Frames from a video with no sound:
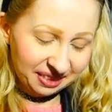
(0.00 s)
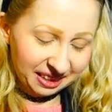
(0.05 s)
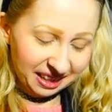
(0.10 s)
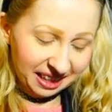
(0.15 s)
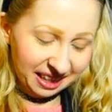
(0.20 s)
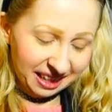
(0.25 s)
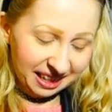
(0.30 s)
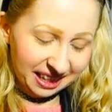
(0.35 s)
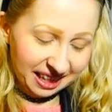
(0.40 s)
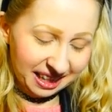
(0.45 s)

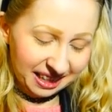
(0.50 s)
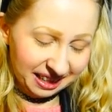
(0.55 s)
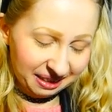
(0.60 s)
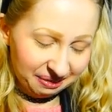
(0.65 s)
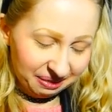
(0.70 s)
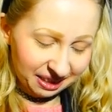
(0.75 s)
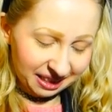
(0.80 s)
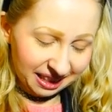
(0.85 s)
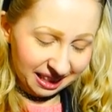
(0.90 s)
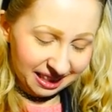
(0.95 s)
Yeah, that
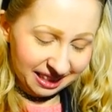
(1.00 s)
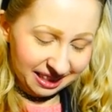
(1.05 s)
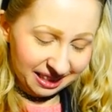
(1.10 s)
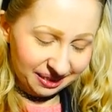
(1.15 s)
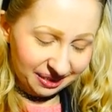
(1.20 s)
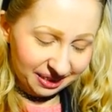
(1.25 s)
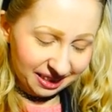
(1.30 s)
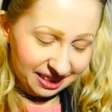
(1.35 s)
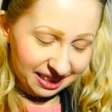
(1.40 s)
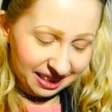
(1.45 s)
was kind of
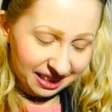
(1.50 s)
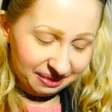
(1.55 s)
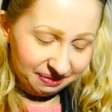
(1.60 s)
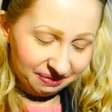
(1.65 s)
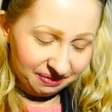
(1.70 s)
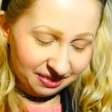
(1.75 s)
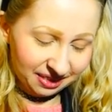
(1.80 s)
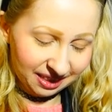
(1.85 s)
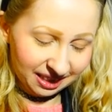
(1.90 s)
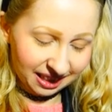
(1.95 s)
interesting.
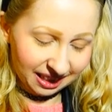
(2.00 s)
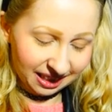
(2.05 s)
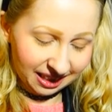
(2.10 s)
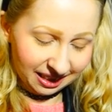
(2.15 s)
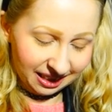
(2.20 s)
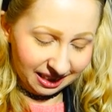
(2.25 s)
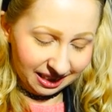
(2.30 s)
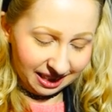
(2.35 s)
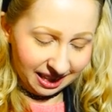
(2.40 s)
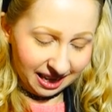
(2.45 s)

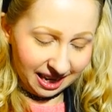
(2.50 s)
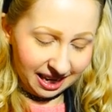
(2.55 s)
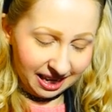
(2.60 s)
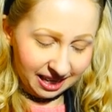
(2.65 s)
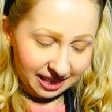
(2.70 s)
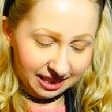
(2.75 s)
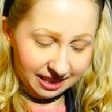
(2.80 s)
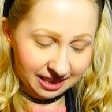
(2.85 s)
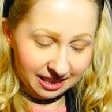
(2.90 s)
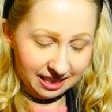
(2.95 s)
Okay,